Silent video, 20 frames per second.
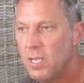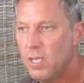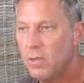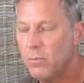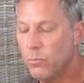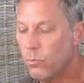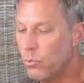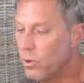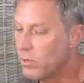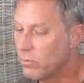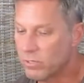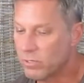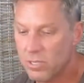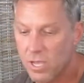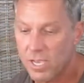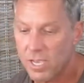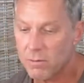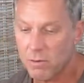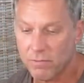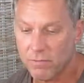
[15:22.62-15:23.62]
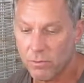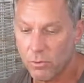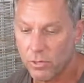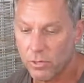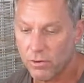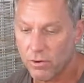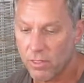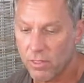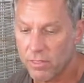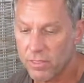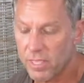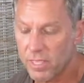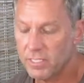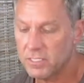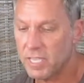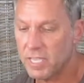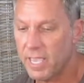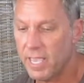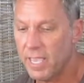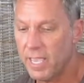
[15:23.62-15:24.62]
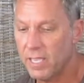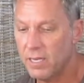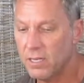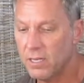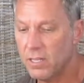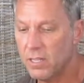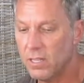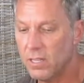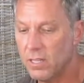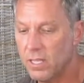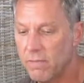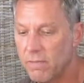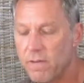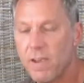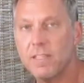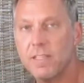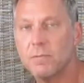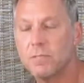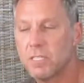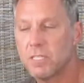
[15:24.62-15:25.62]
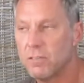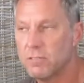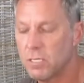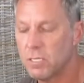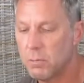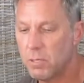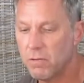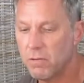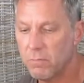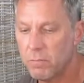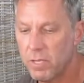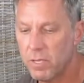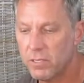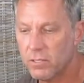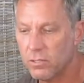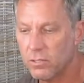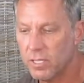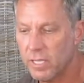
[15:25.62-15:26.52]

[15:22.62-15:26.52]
whether we're talking about floating or other things, and they find themselves in a bit of a pickle,